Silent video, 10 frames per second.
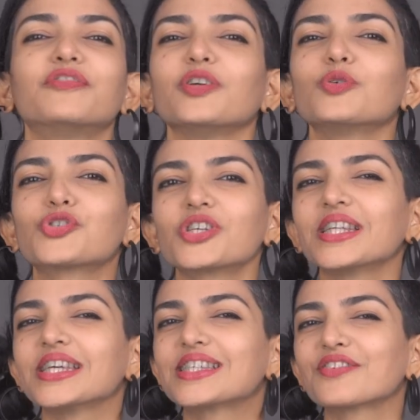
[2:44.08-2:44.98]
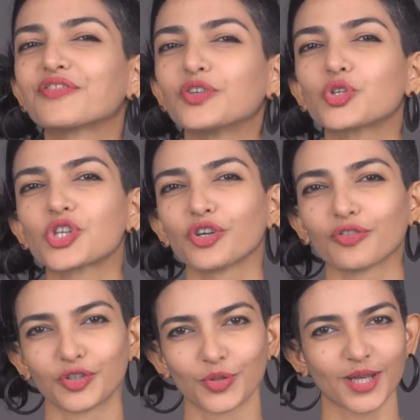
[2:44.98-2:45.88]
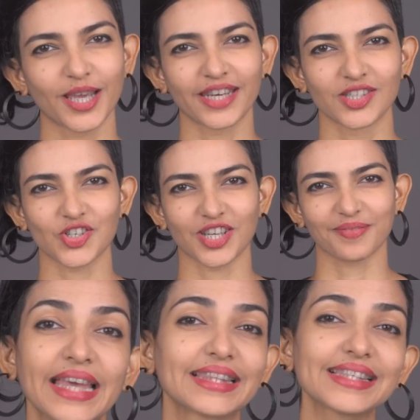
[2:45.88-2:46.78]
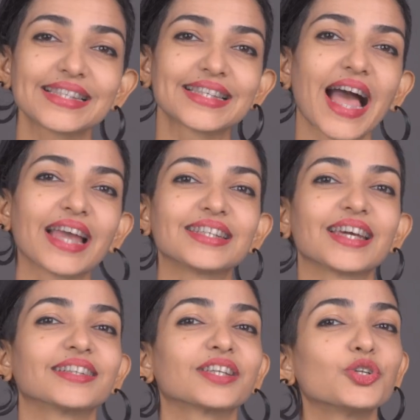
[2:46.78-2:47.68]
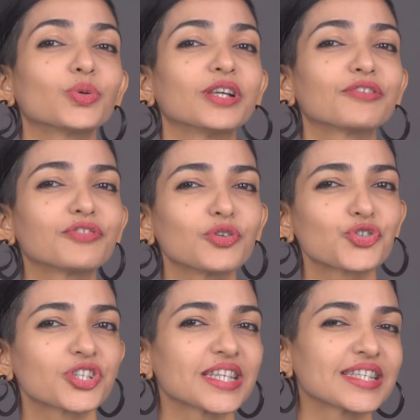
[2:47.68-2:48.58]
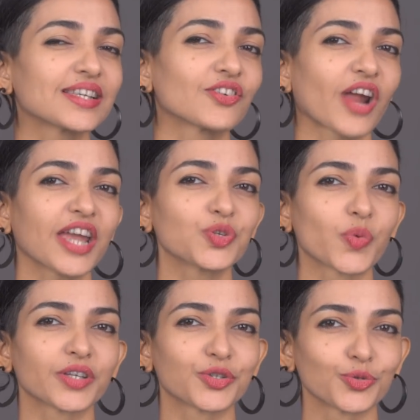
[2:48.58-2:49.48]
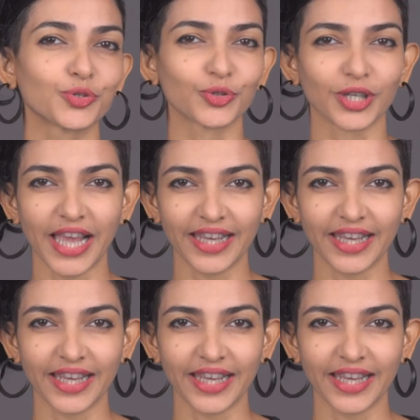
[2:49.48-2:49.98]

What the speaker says: Fusion is the future of nuclear energy. This is the idea that nuclear fusion is the right way to do nuclear